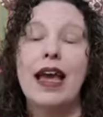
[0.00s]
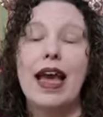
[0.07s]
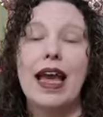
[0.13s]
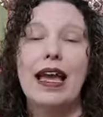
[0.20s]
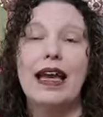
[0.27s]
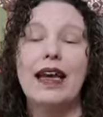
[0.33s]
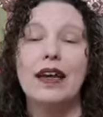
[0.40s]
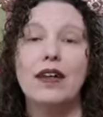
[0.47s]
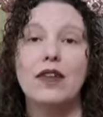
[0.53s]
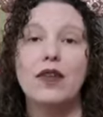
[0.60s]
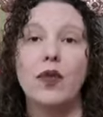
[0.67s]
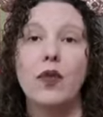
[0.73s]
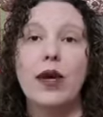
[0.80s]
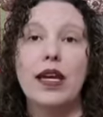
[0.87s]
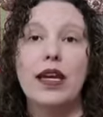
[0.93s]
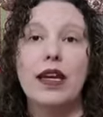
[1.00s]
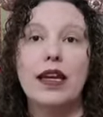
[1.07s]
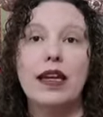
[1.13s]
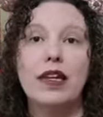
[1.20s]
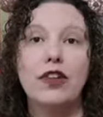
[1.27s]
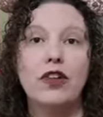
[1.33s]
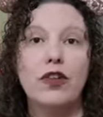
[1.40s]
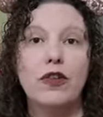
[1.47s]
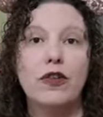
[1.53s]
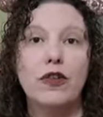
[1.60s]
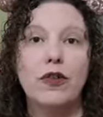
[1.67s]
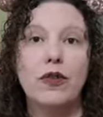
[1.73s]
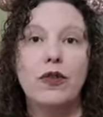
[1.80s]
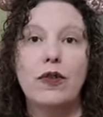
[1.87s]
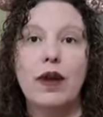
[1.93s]
and we
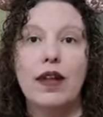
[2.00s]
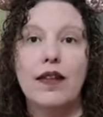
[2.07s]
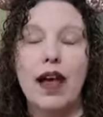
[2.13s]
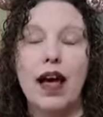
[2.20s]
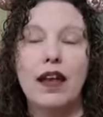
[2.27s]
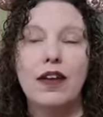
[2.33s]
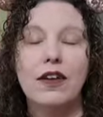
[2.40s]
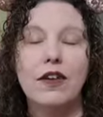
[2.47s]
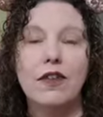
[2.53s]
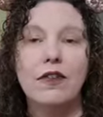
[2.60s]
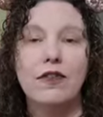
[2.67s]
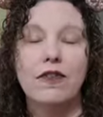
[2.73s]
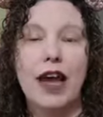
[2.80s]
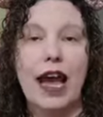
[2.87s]
do a lot of